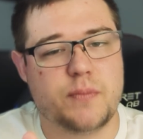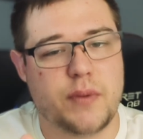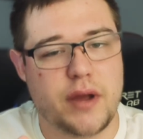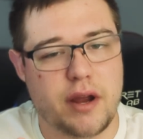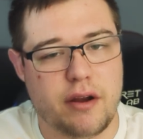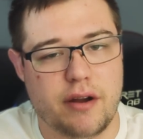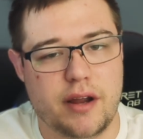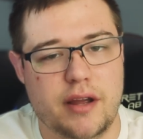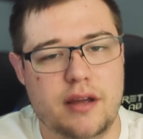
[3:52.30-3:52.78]

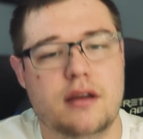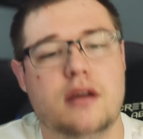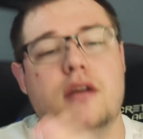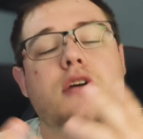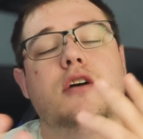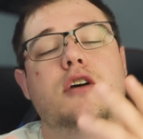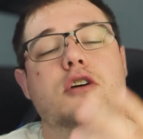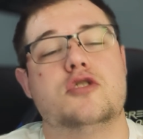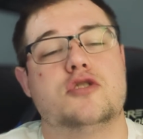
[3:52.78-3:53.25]
Berry,
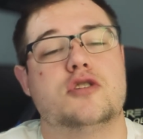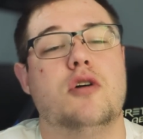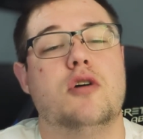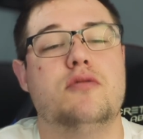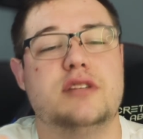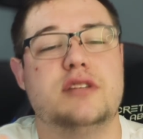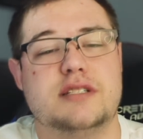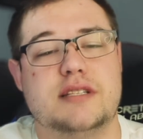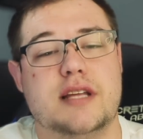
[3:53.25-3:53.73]
so
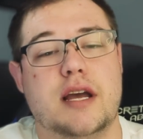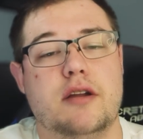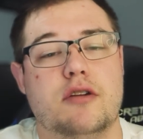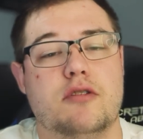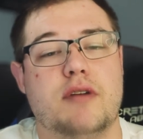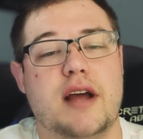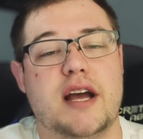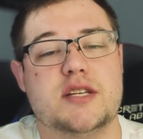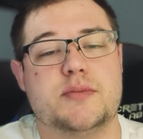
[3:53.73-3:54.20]
the
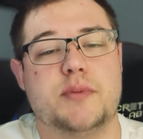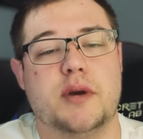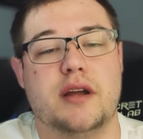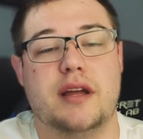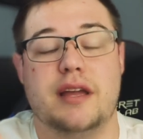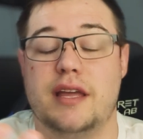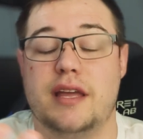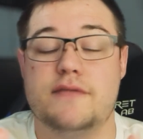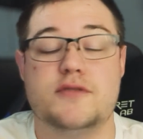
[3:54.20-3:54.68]
standard Razz
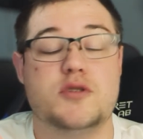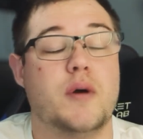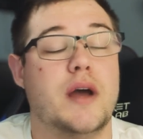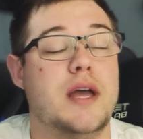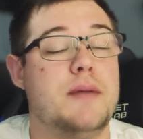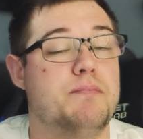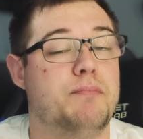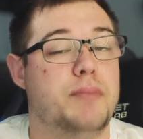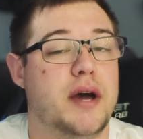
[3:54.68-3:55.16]
Berry gives you
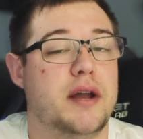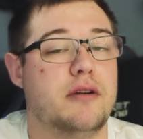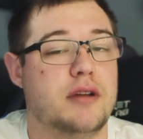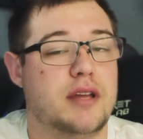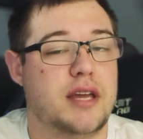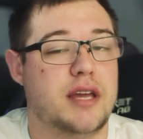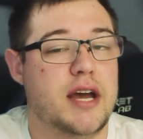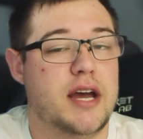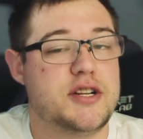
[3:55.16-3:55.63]
a
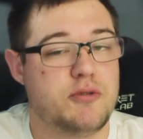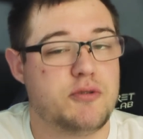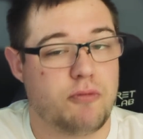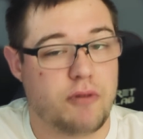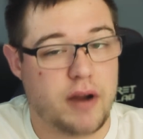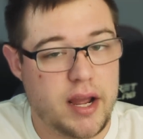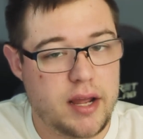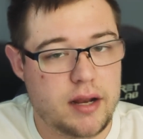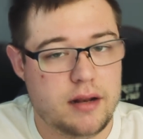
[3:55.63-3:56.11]
better catch
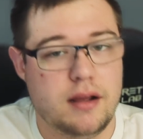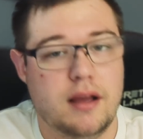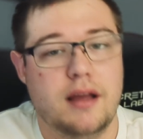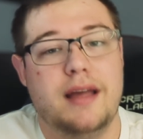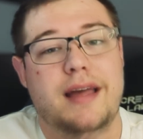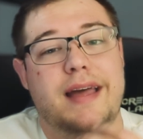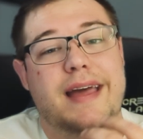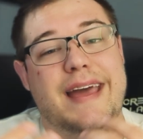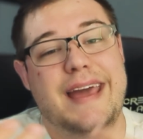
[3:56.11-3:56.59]
rate,
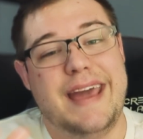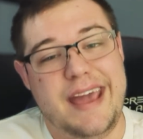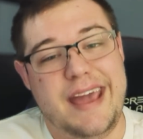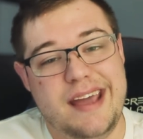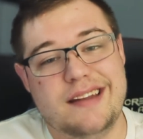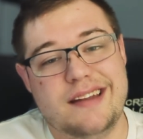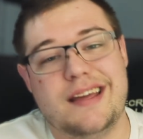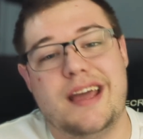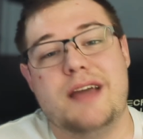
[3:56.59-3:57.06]

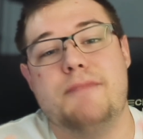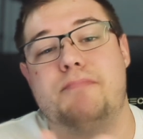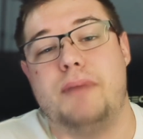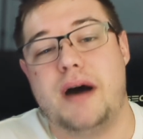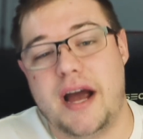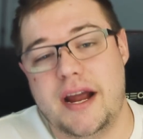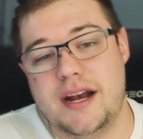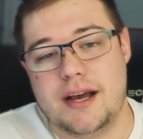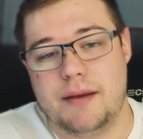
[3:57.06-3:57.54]
and a
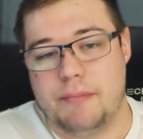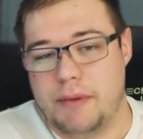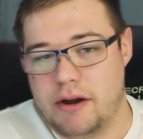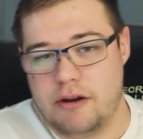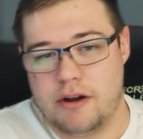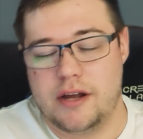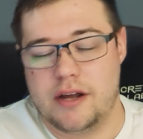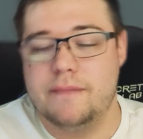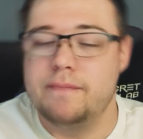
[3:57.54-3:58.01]

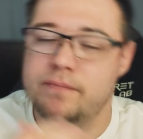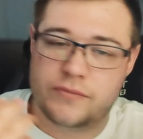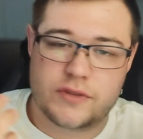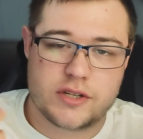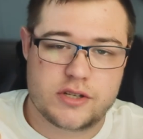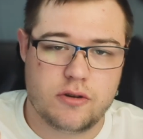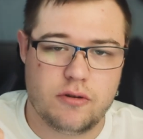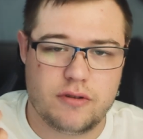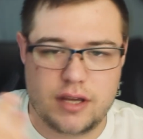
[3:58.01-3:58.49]
Pinap,
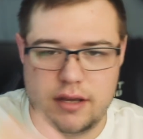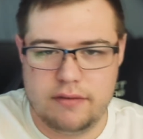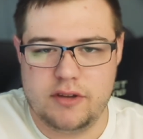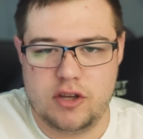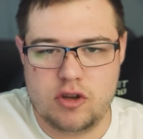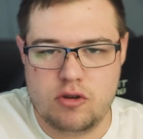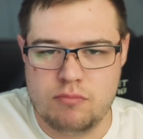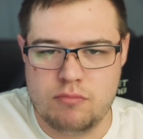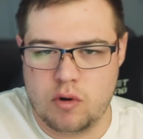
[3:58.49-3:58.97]
so
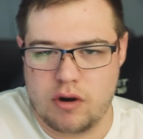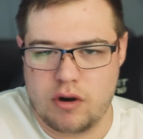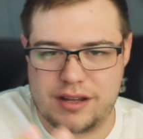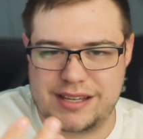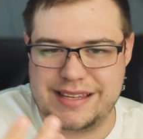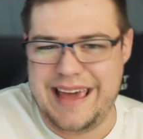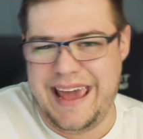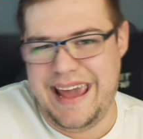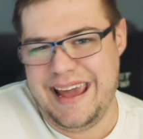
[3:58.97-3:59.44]
giving you more
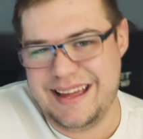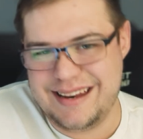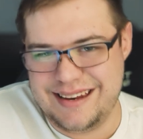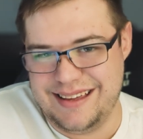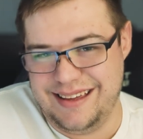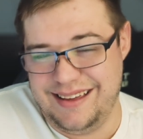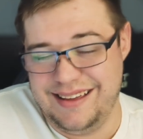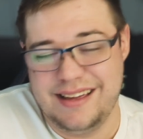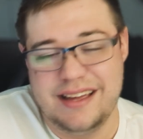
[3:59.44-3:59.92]

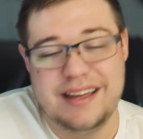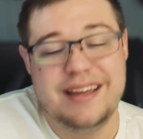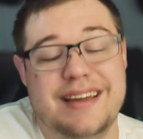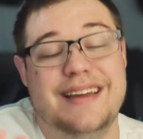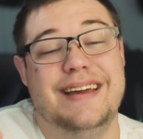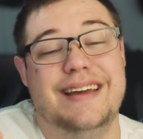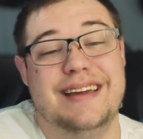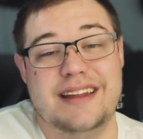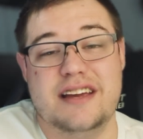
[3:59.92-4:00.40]
candy.
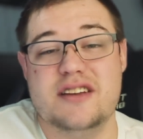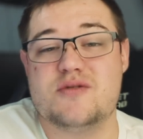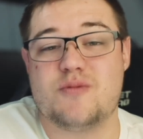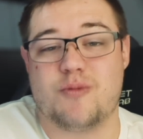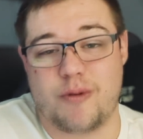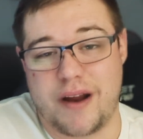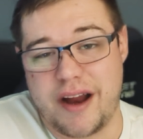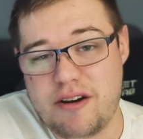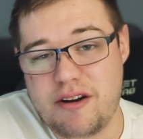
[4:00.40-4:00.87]
It is
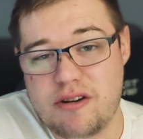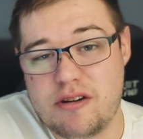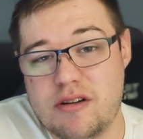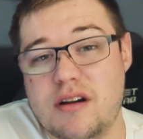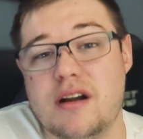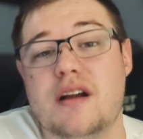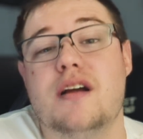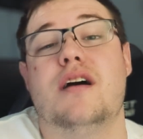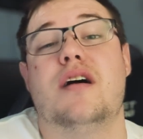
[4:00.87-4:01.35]

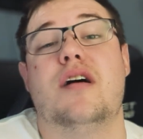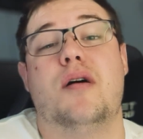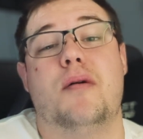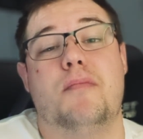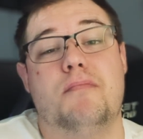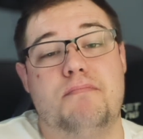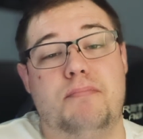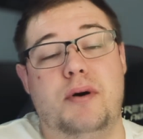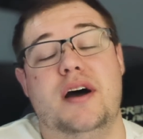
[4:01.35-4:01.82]
rarer,
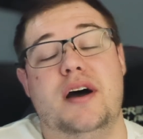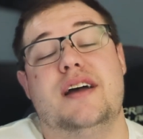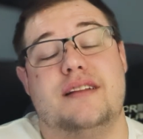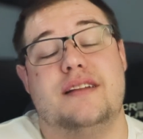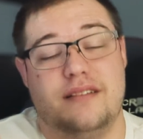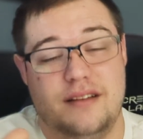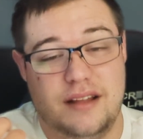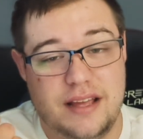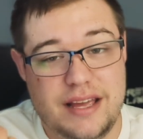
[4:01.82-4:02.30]
but
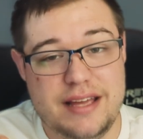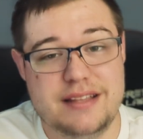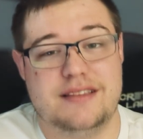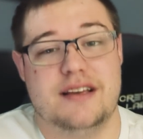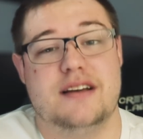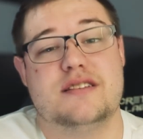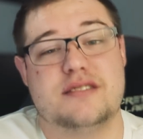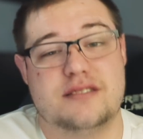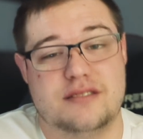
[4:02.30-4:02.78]
it
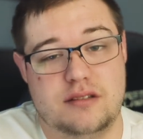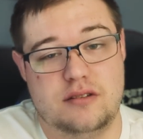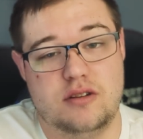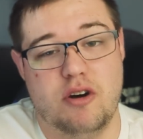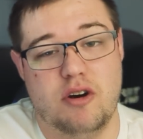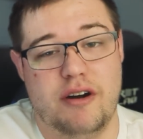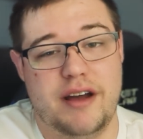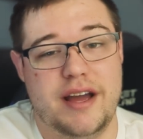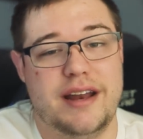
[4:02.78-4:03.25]
does
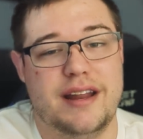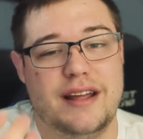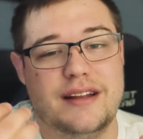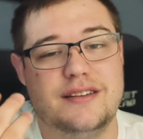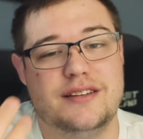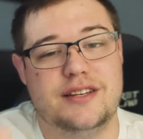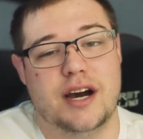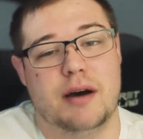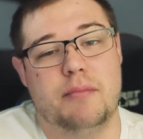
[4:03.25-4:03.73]
go ahead
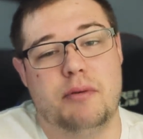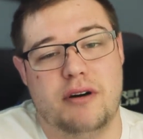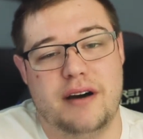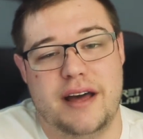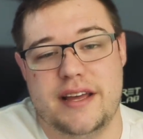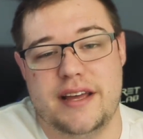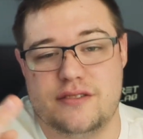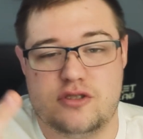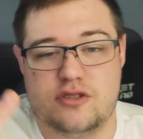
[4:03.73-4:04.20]
and double
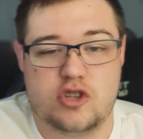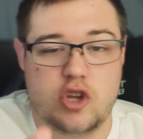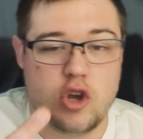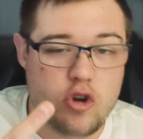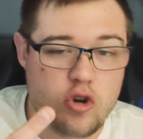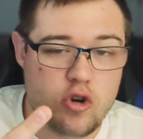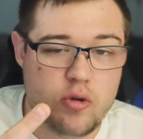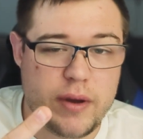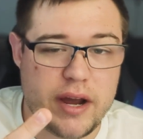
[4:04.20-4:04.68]
as
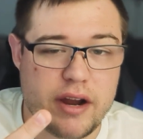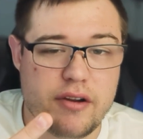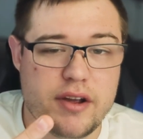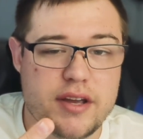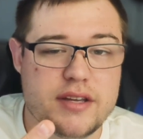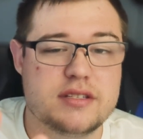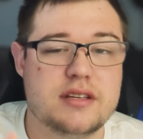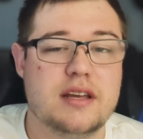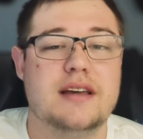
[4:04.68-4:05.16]
two
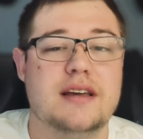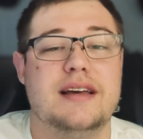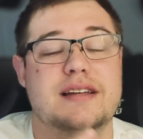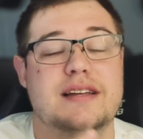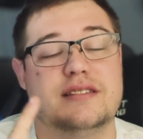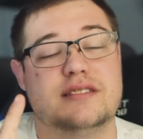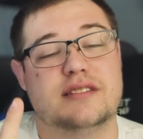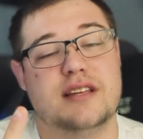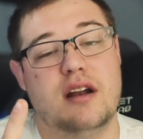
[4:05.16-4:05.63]
berries
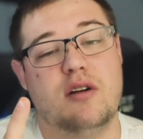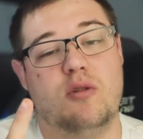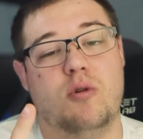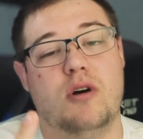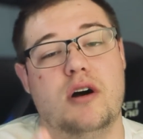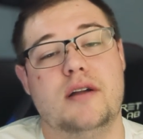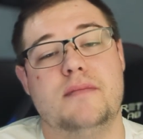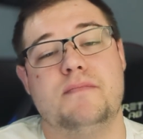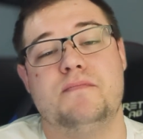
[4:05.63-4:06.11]
instead of
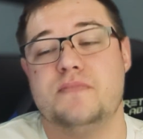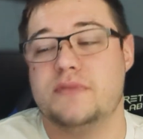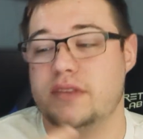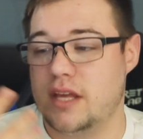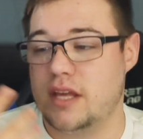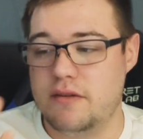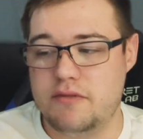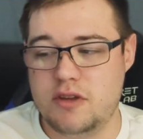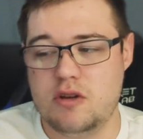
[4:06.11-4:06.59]
one,
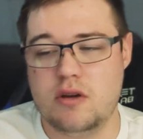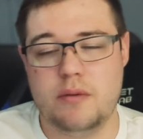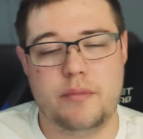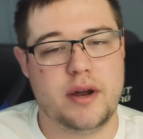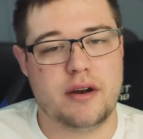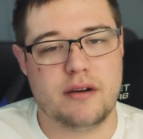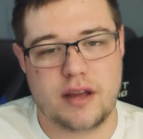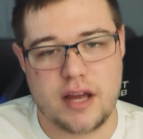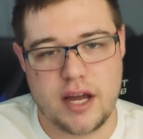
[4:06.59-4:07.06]
giving you a
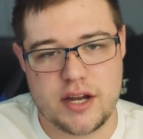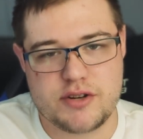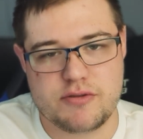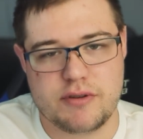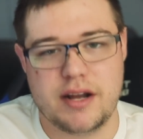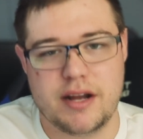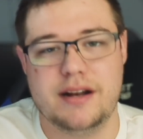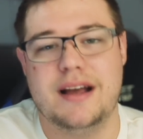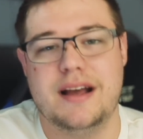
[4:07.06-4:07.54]
better catch
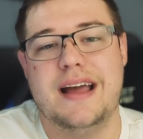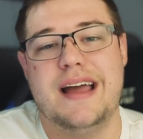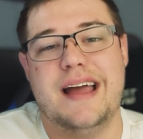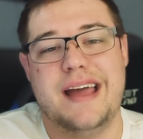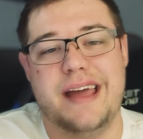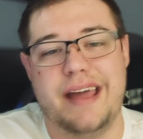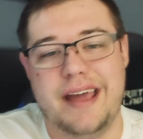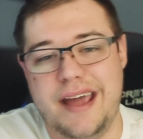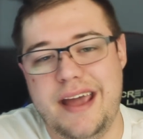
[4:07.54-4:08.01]
rate
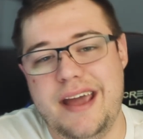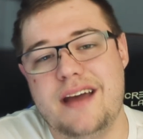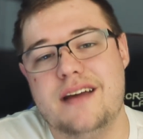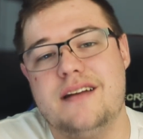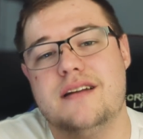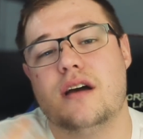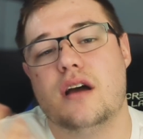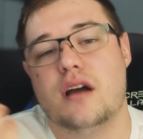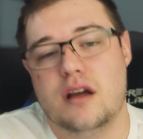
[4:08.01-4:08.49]

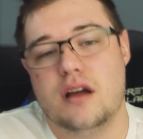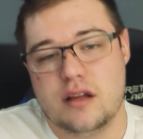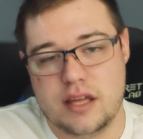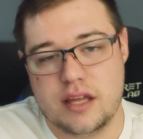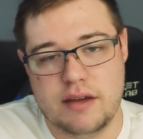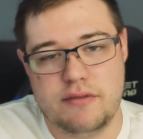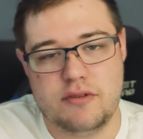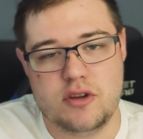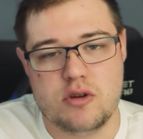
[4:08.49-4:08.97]
and
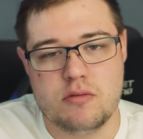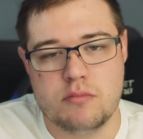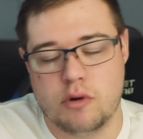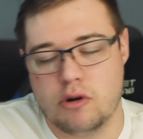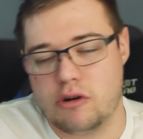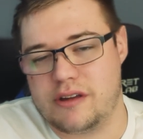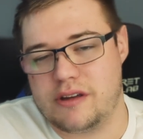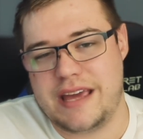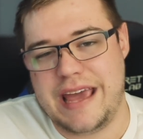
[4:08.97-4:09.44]
giving you
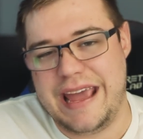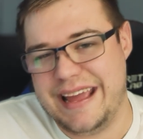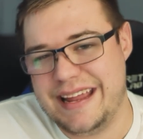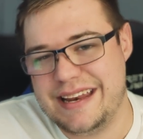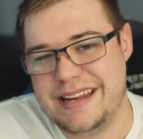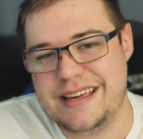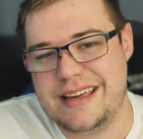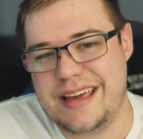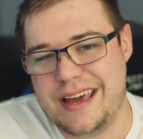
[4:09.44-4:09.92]
more
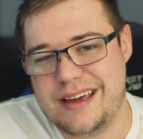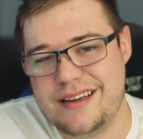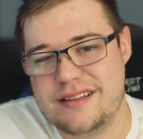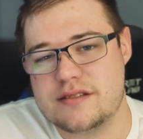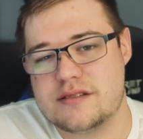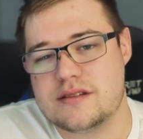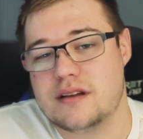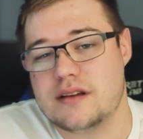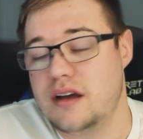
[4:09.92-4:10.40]
candy
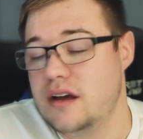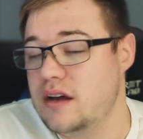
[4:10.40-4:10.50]
gains.